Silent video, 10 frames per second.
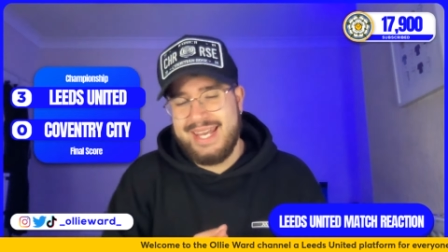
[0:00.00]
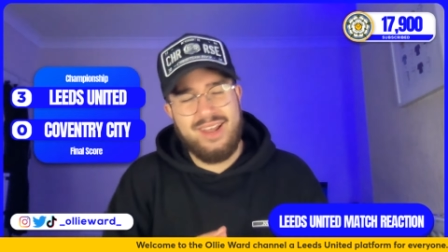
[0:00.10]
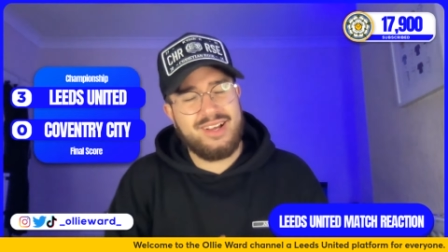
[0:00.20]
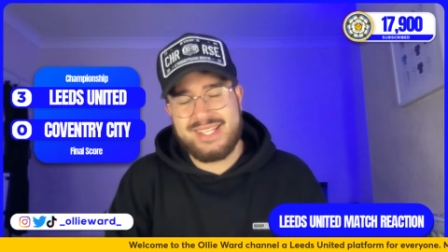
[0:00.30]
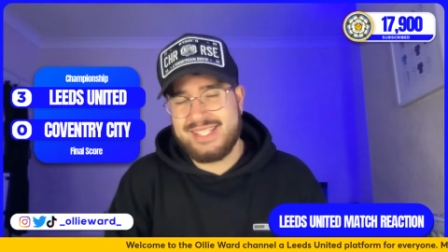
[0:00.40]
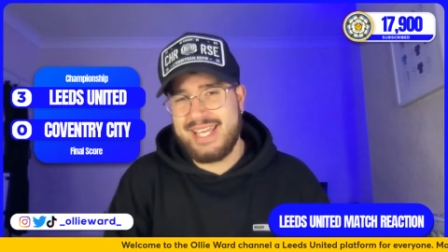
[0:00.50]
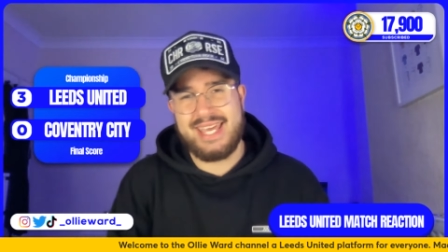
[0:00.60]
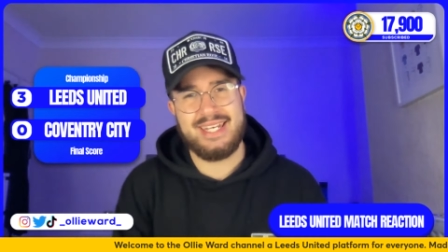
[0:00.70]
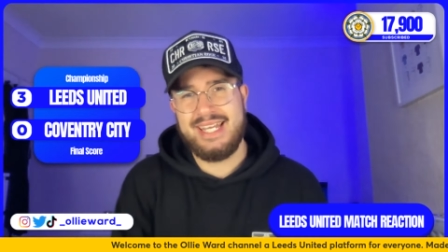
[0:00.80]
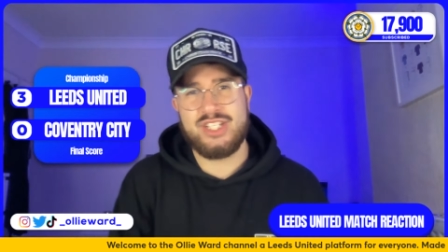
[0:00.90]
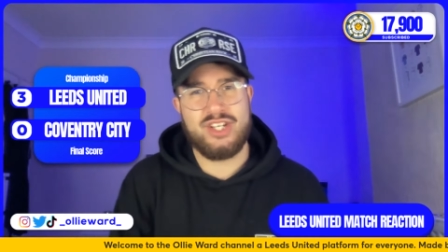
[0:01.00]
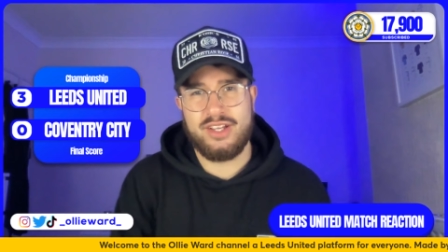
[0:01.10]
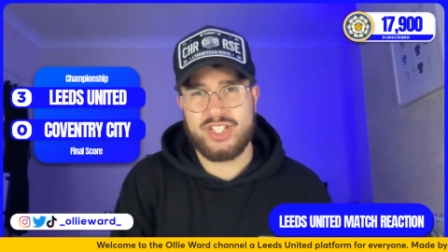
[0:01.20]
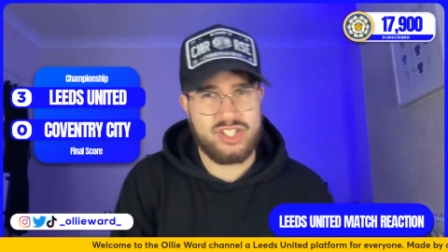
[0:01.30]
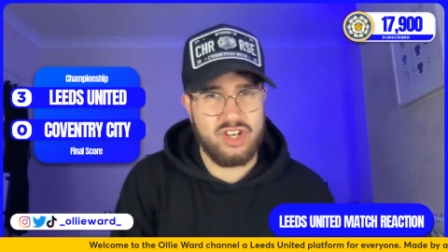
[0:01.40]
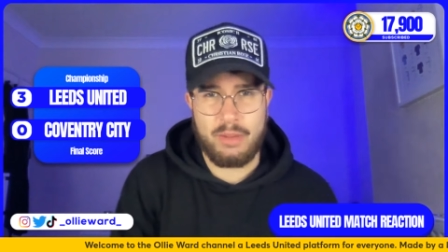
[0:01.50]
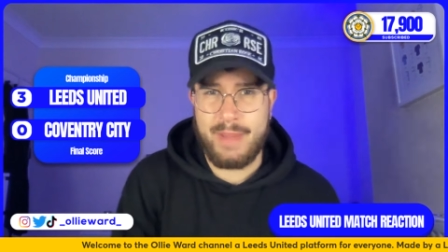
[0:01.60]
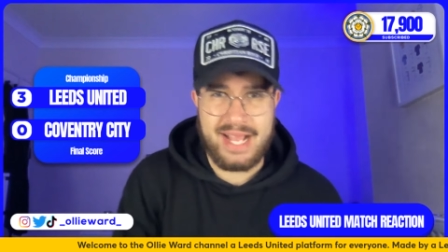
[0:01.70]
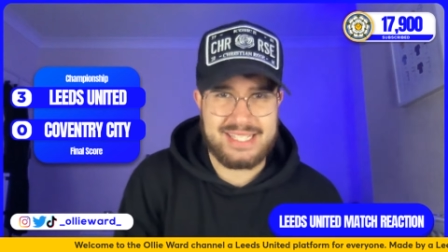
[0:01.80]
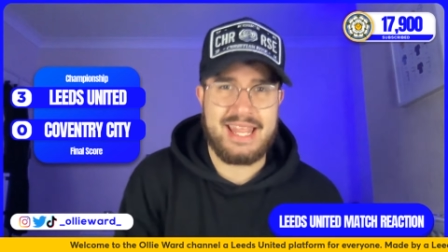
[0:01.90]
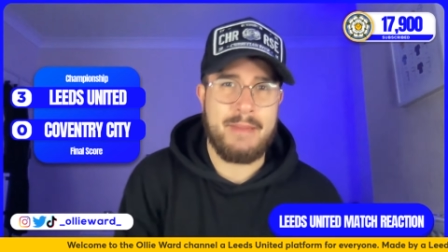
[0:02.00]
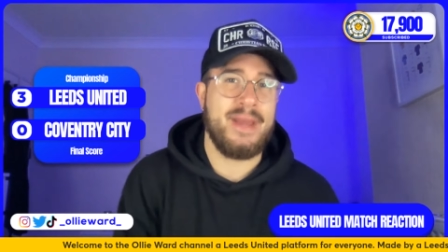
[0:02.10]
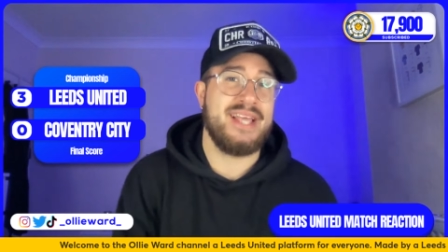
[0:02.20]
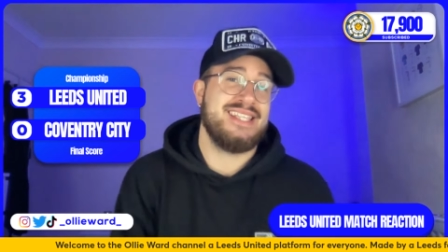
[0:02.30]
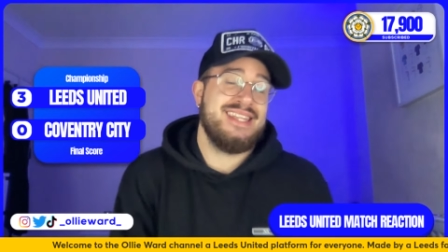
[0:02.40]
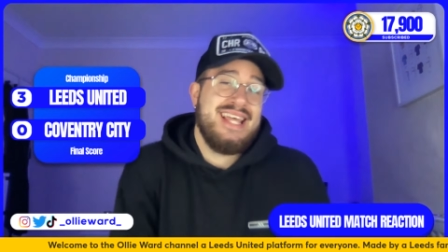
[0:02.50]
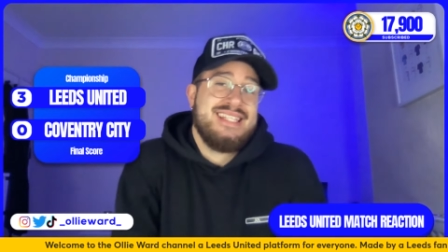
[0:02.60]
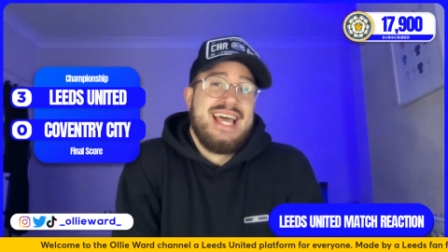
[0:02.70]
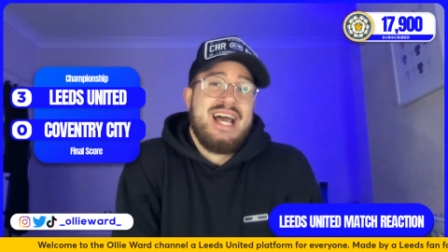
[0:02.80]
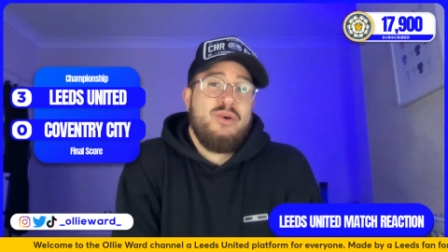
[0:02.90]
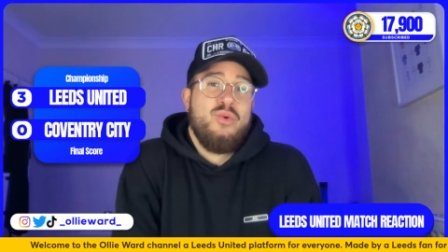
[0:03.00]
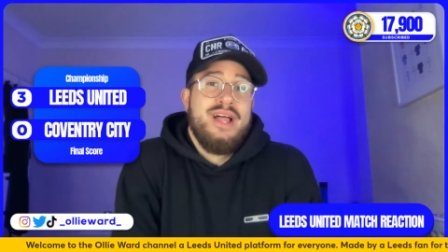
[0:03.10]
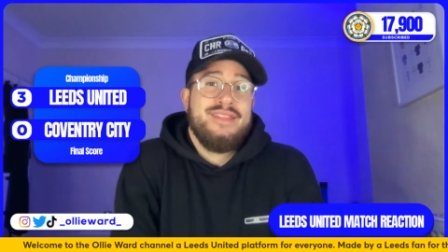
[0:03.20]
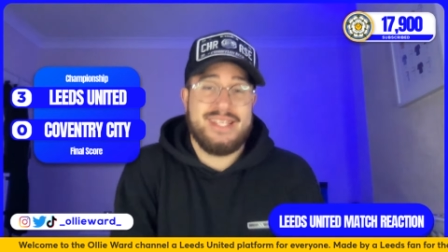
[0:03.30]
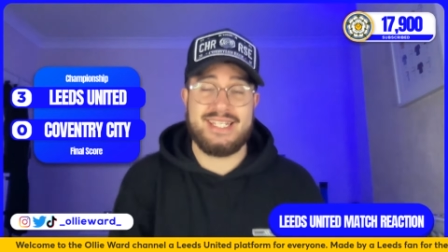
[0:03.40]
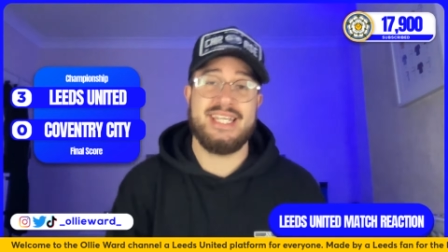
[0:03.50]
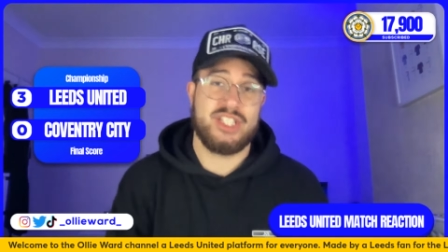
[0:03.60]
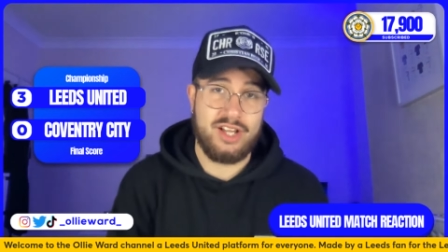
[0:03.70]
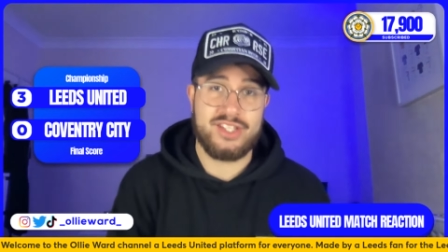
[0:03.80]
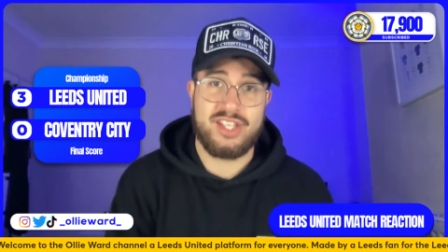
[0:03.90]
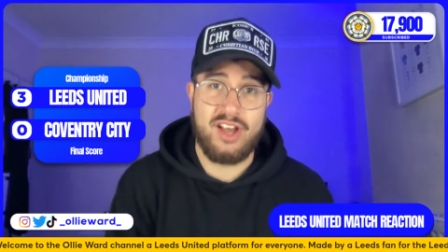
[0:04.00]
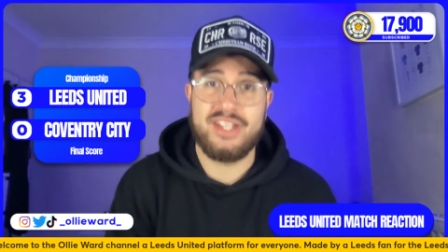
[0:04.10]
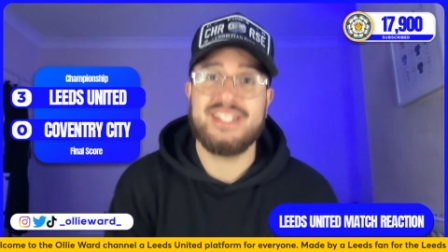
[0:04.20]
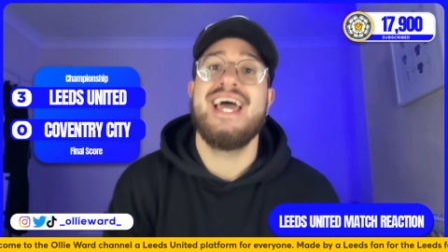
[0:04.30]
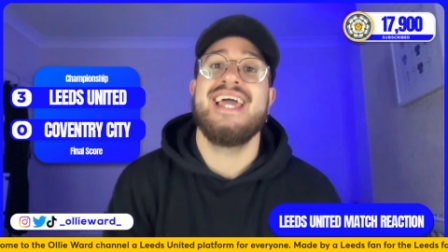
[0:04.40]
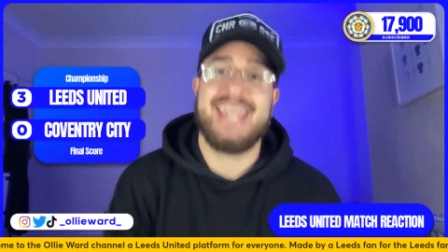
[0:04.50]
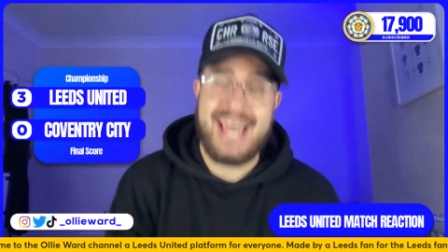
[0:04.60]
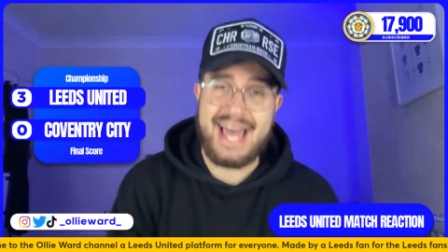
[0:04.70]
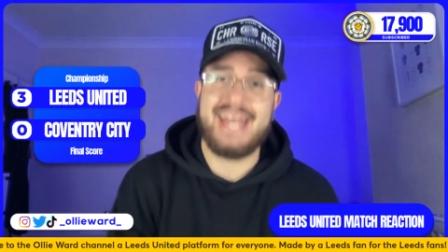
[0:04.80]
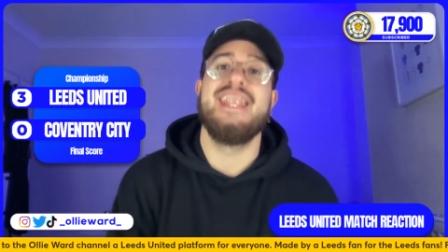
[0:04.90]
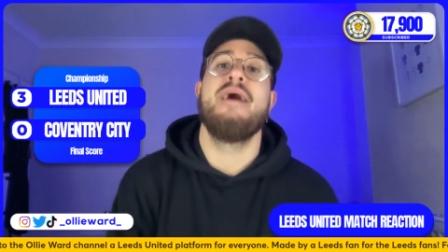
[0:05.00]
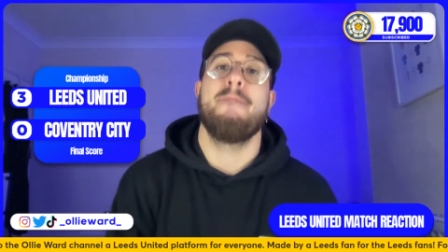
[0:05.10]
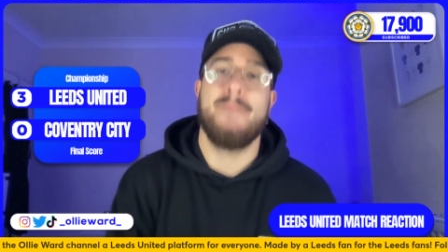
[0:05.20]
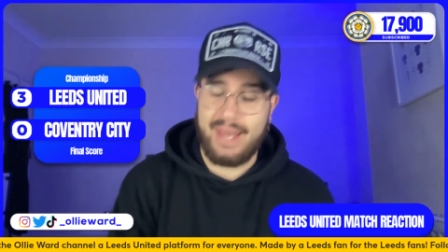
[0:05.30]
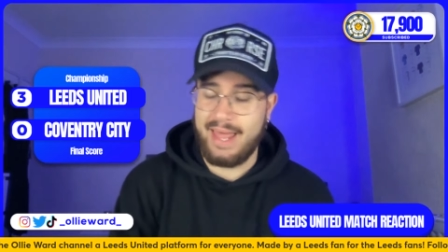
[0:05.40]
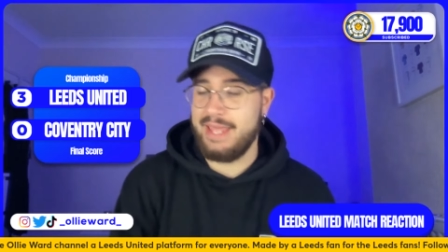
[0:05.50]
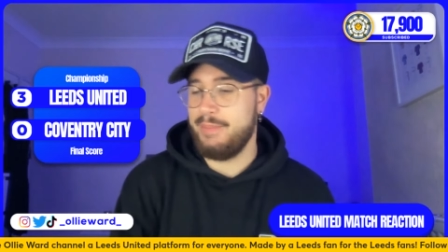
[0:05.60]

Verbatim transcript: Like I said, Leeds United just look back to their best, and that's how this Leeds United side can play.